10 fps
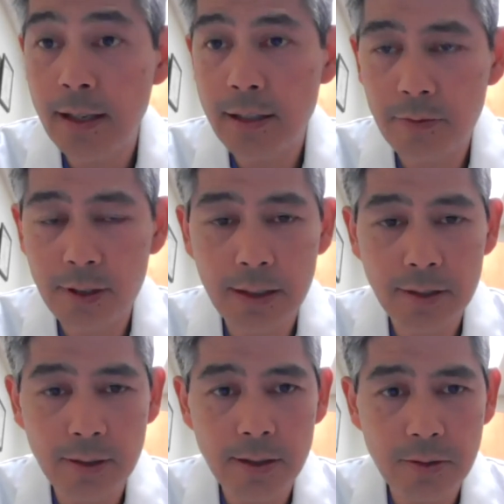any of it,
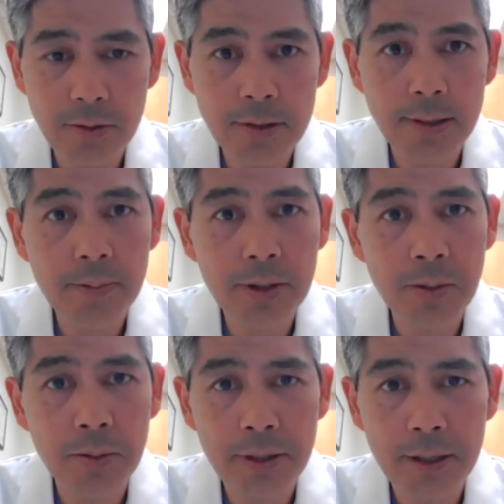and, and you're asleep
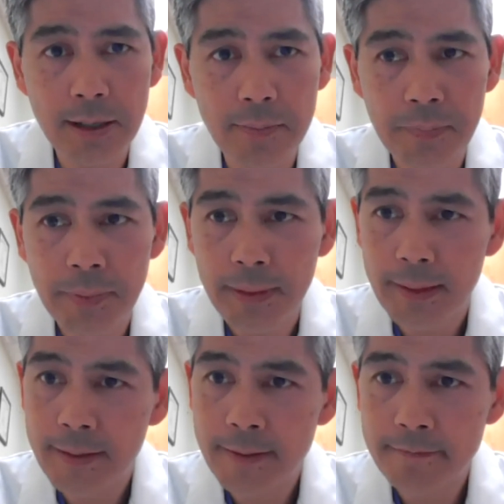the whole time.
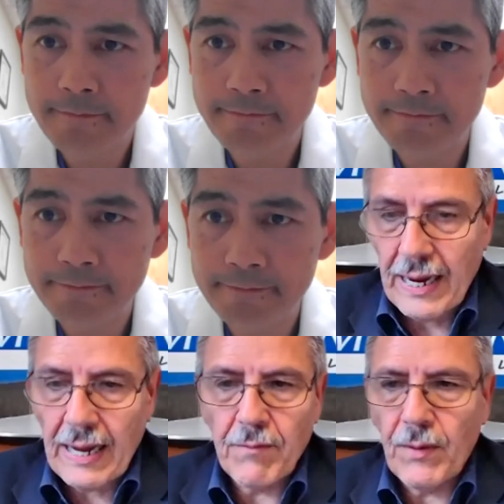Again,
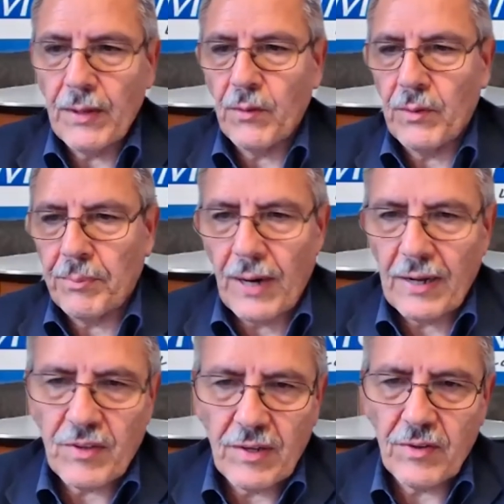went through the
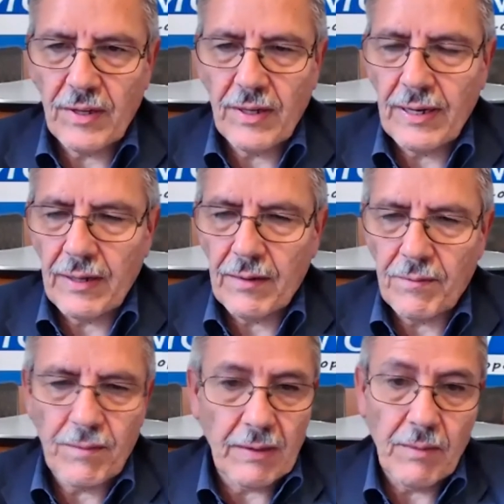process and it, uh,
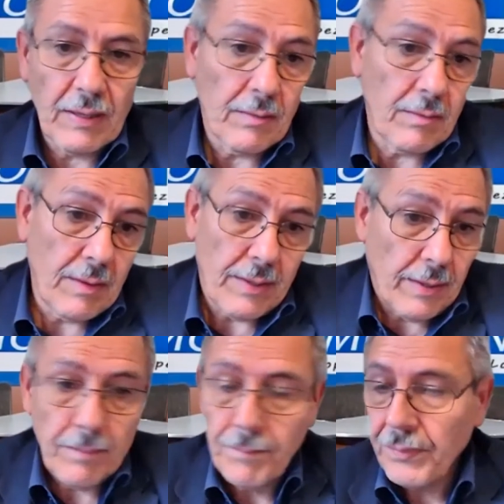it, uh, it uh,
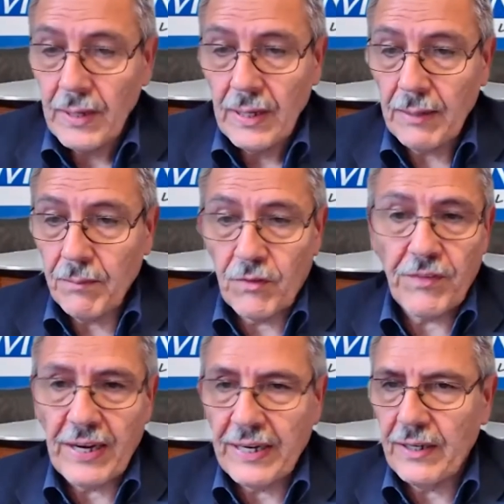it was
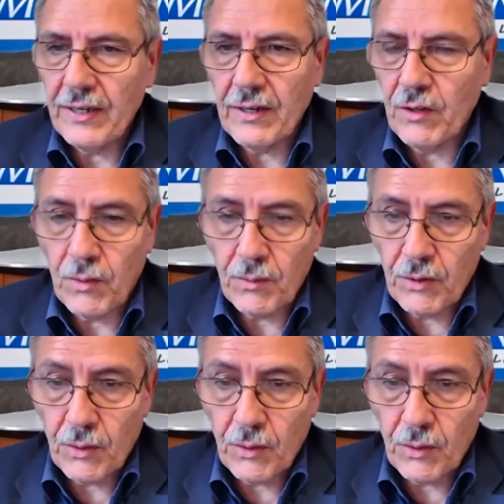fine. Uh, no, no